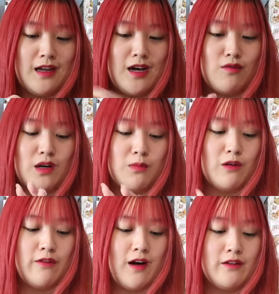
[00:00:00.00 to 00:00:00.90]
I'll uh, wear
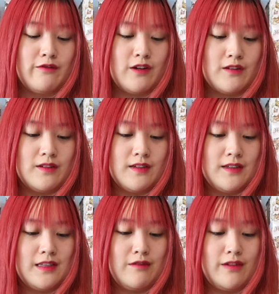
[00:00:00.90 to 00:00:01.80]
both on for
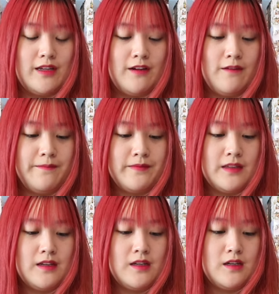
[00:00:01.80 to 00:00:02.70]
the video.
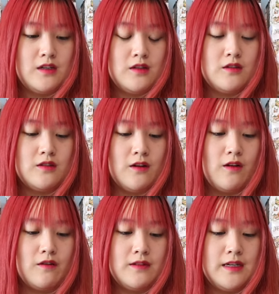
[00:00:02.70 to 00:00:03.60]

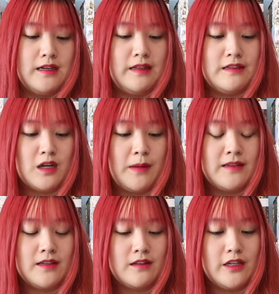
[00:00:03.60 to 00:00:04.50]
So these are
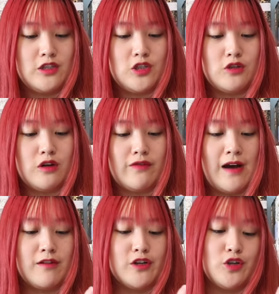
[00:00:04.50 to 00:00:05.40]
basically two of
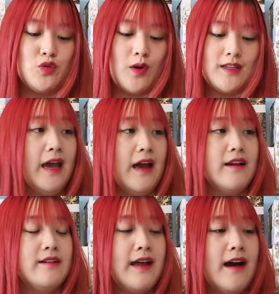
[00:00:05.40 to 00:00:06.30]
our new ones.
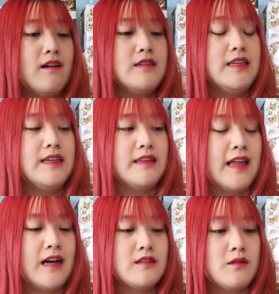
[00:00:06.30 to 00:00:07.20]
And now the
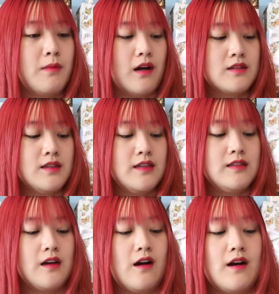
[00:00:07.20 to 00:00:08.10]
last unboxings
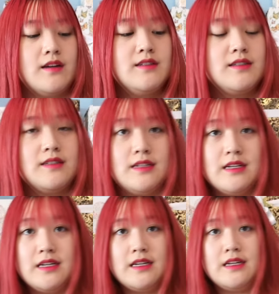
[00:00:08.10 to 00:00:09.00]
are
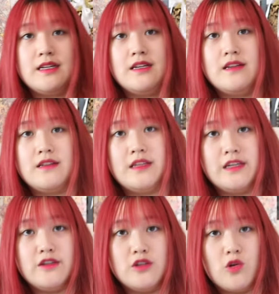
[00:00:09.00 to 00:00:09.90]
in the
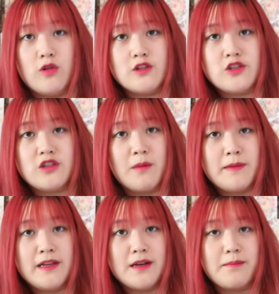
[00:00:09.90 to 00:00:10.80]
Dior
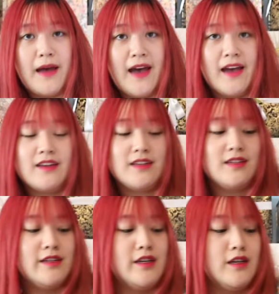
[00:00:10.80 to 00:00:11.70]
shopping bag.
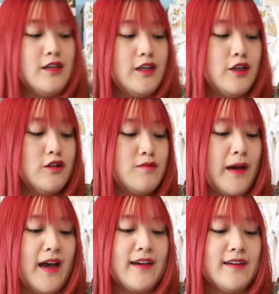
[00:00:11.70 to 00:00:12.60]
Huge
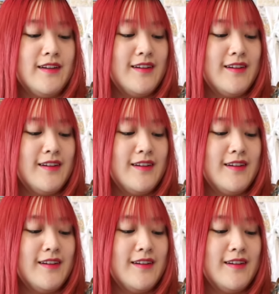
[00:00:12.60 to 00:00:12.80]
bag.